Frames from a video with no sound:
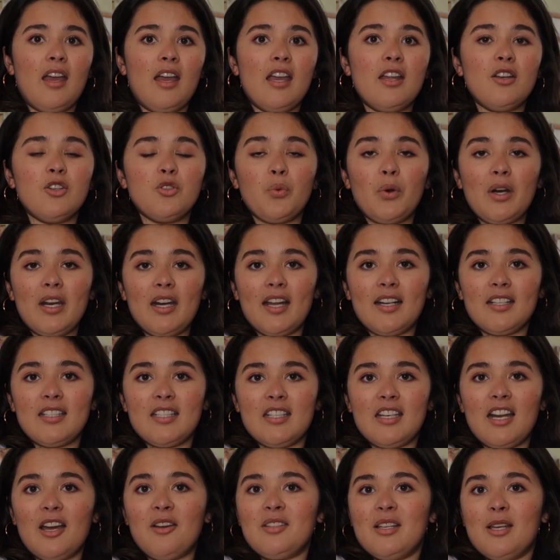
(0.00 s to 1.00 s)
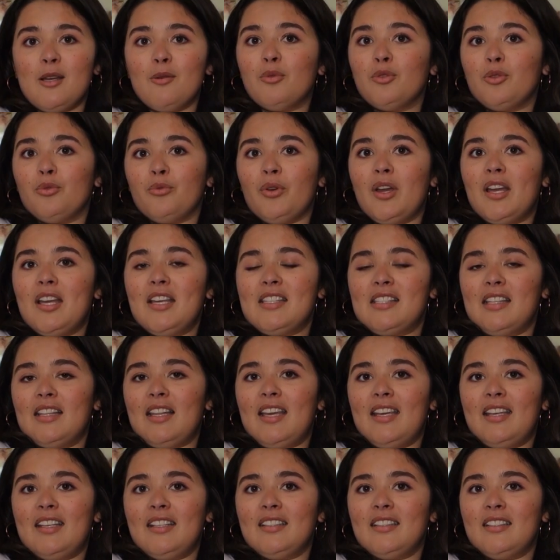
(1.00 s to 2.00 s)
In 2019, I was able to raise
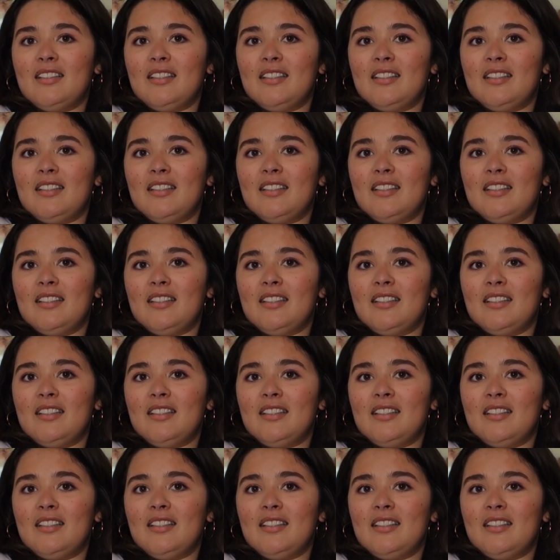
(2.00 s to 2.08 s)
like